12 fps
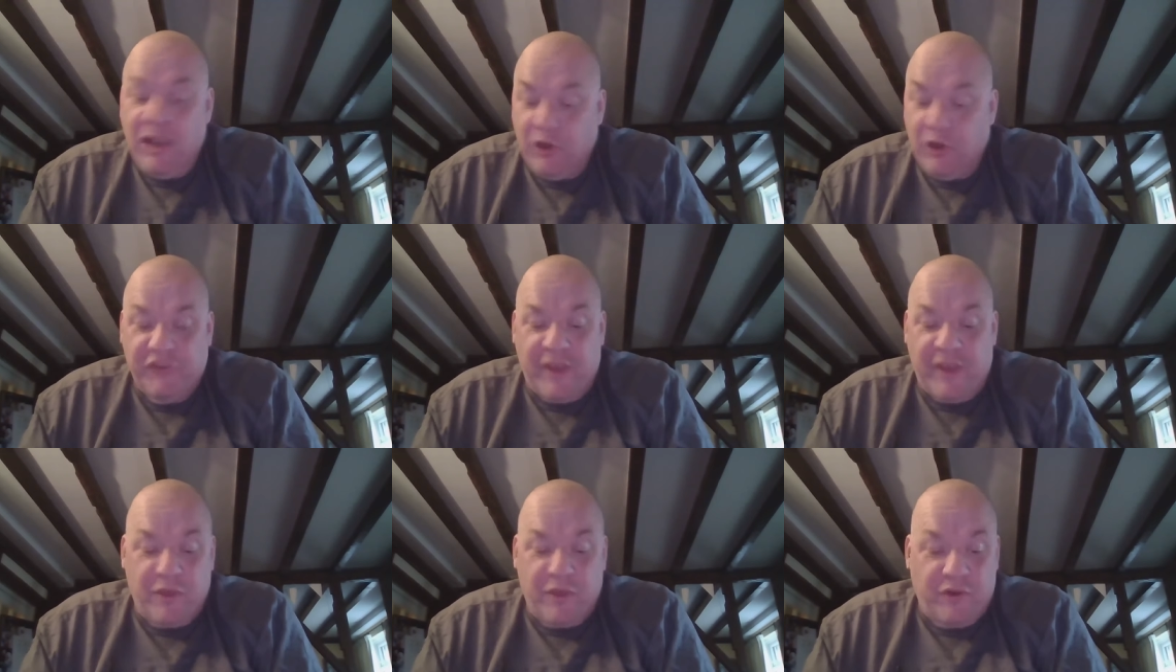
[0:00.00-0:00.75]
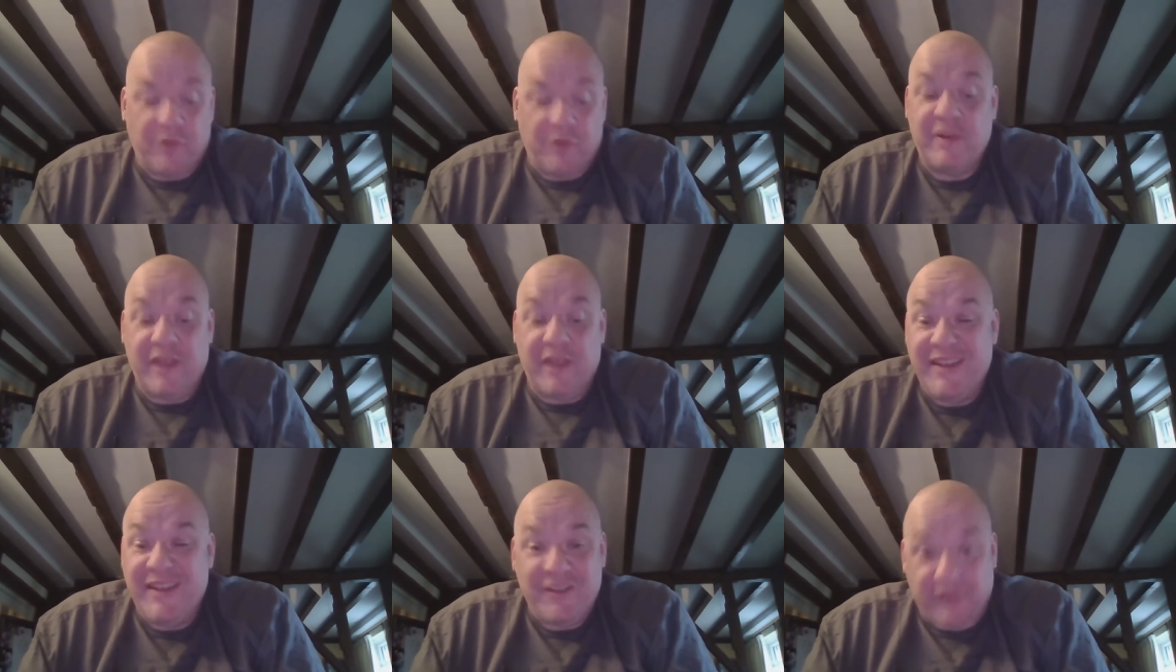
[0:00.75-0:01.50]
Got sent through, and, and
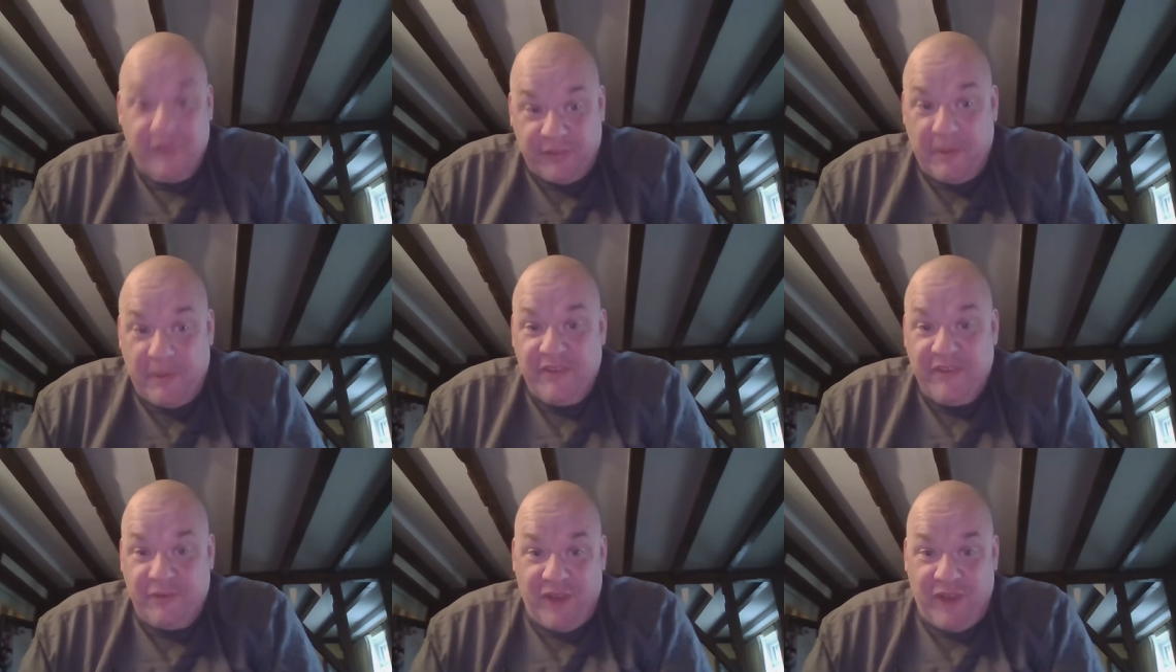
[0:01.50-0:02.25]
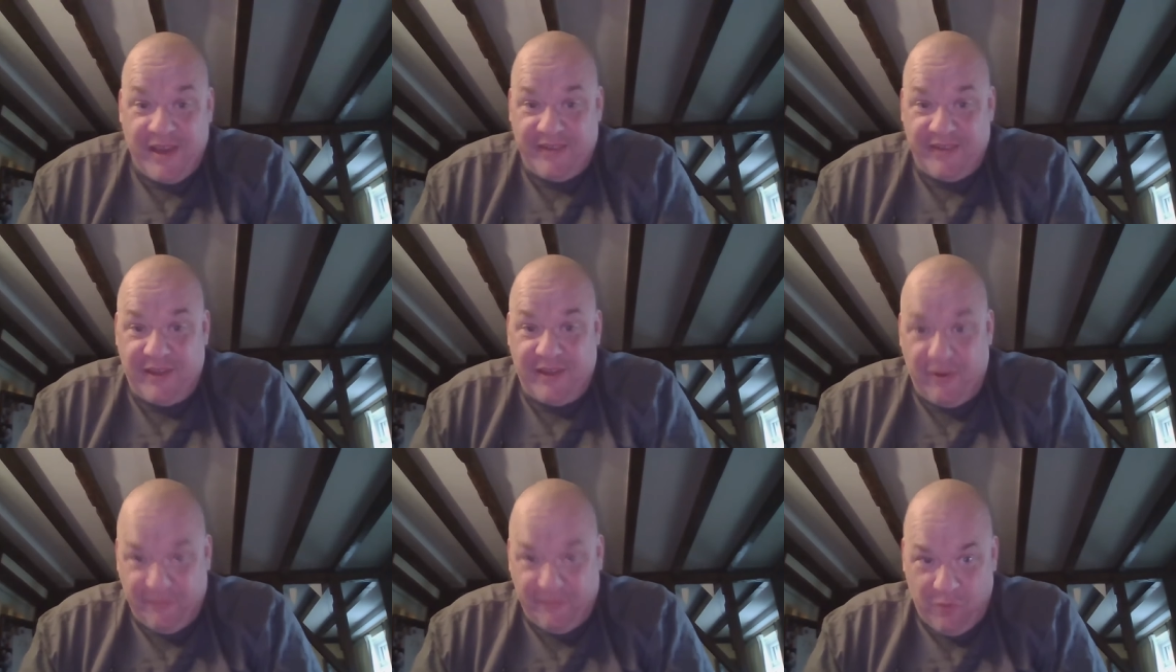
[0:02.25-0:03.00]
these were expensive jackets. They're
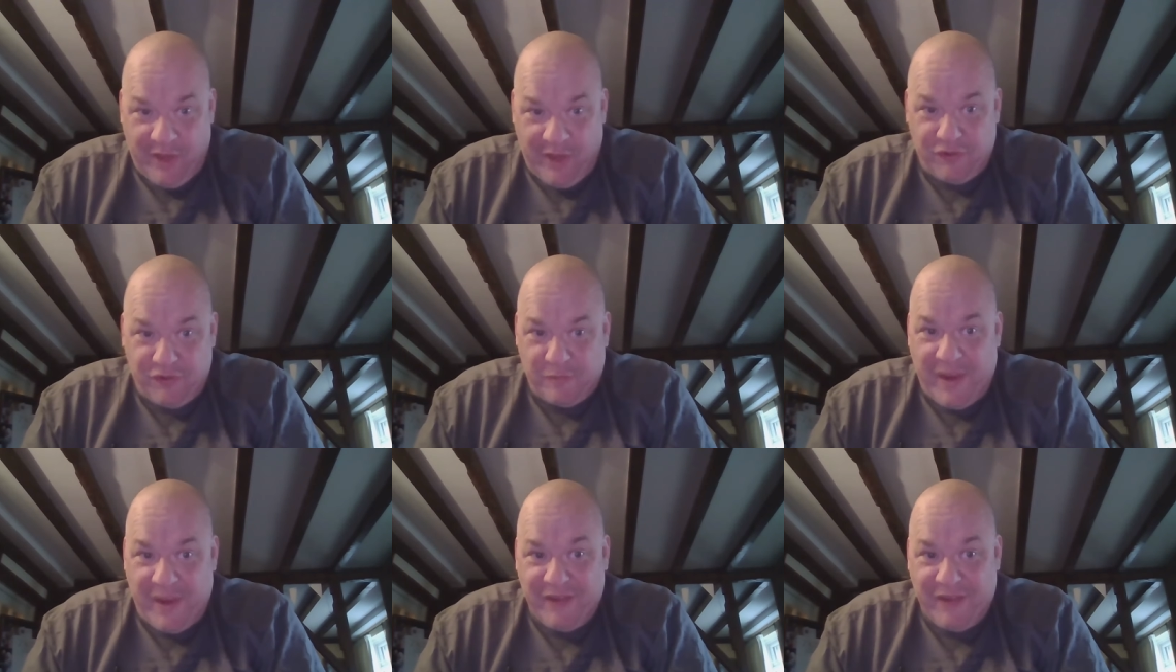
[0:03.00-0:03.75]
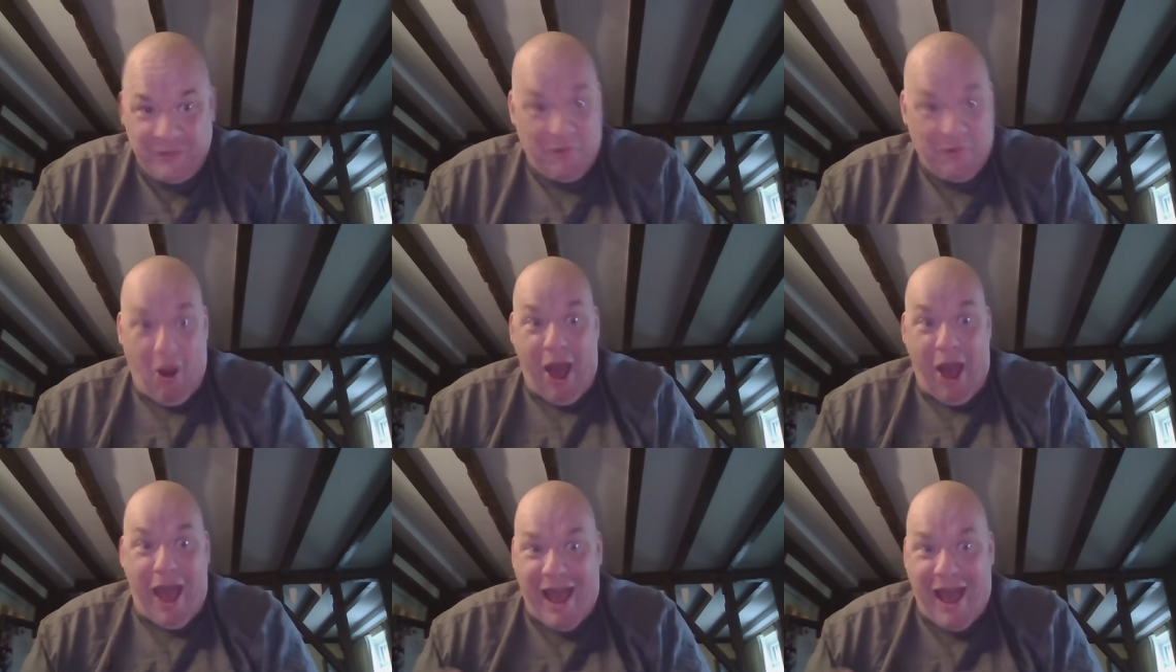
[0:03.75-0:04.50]
like four hundred pounds. I thought,
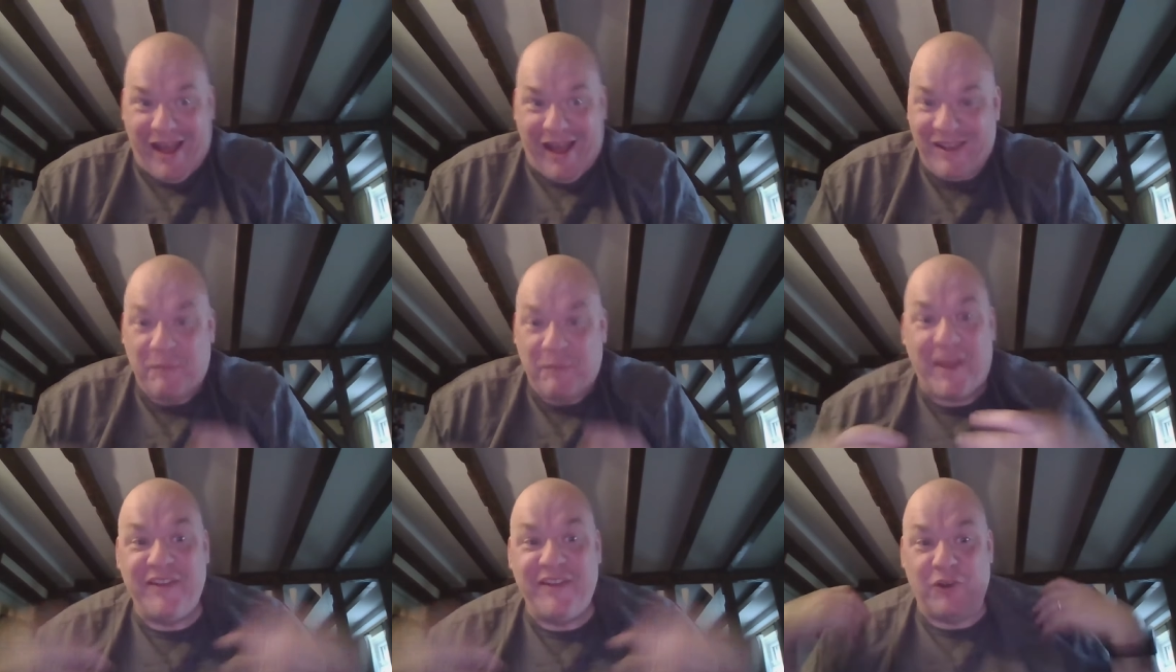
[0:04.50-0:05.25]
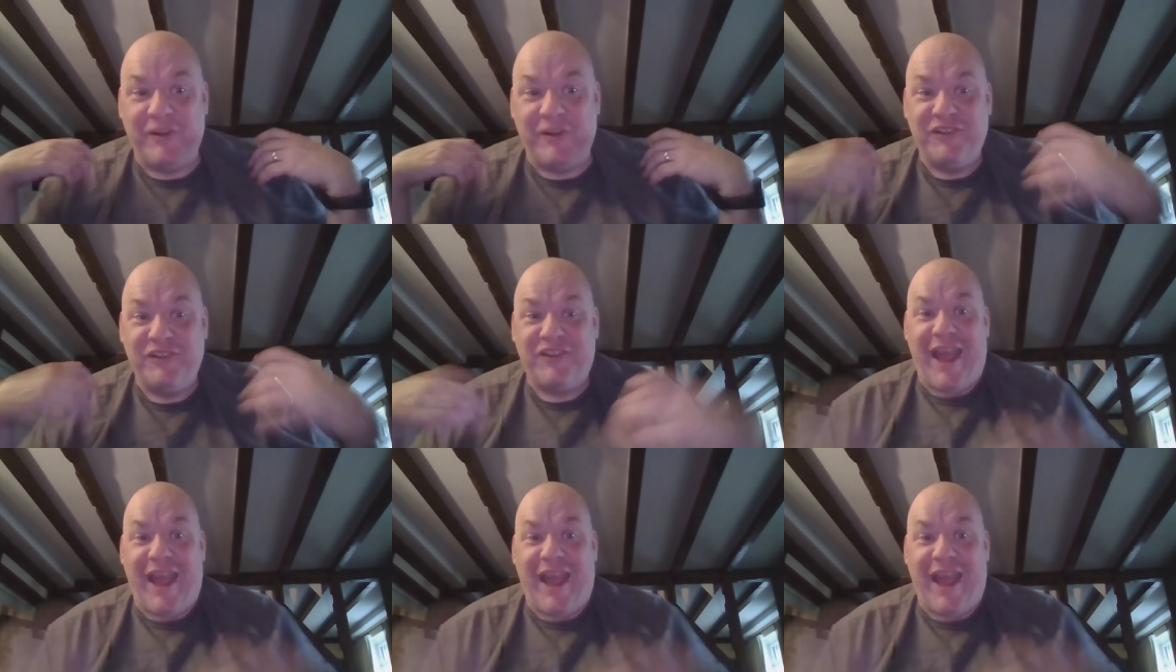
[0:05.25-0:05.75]
ah, blaze orange,